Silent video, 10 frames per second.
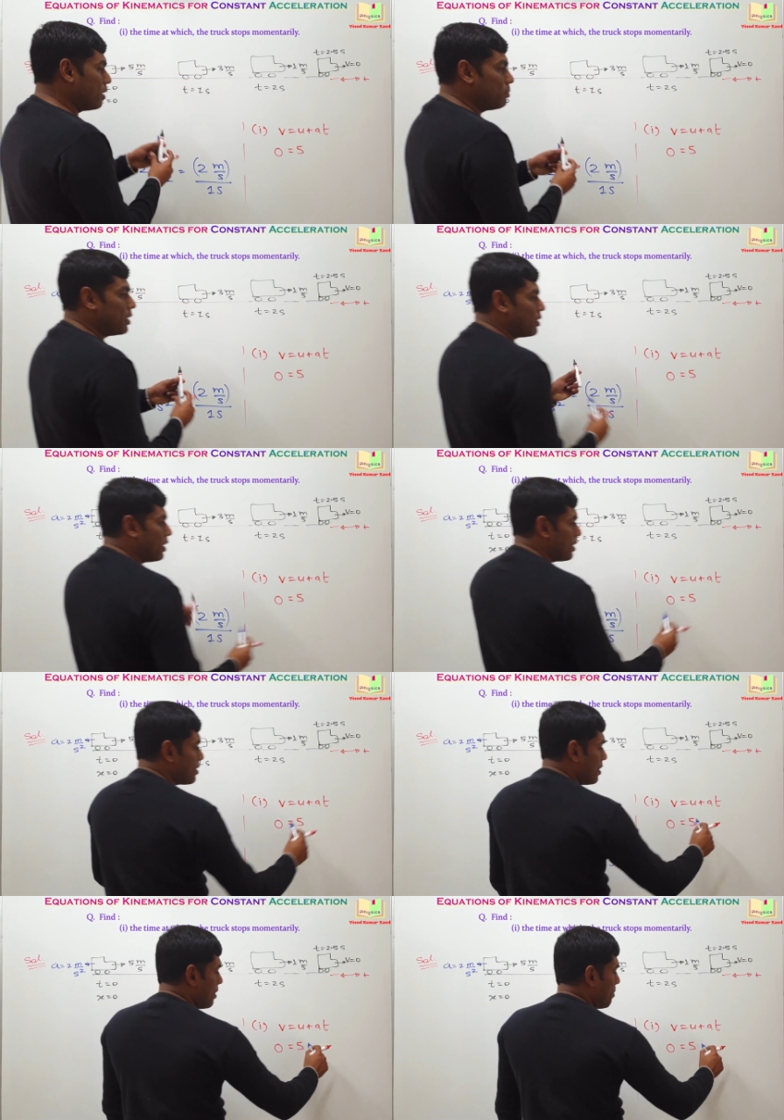will be written
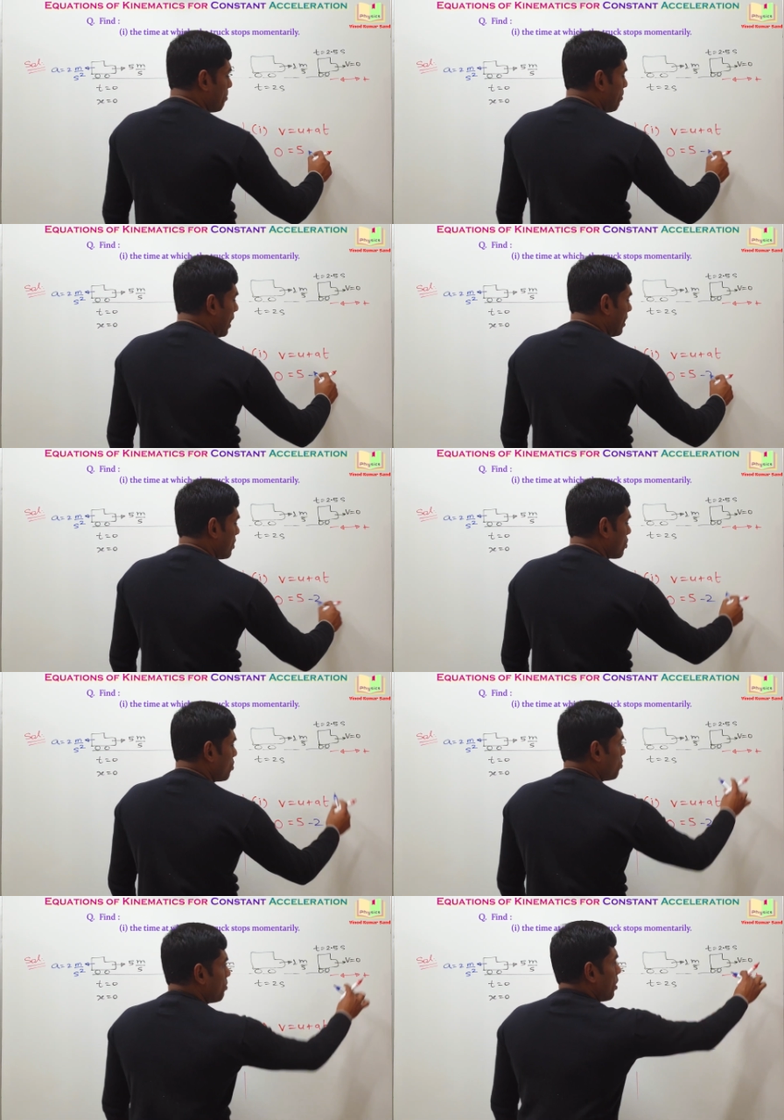as minus
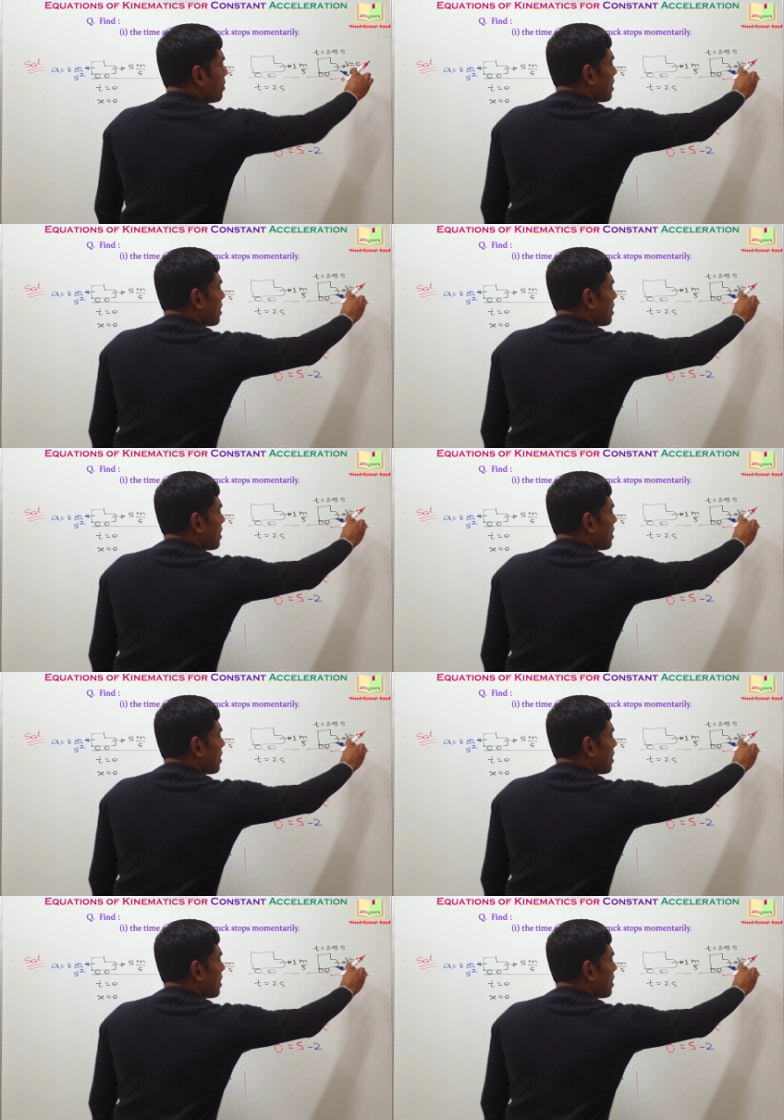2 because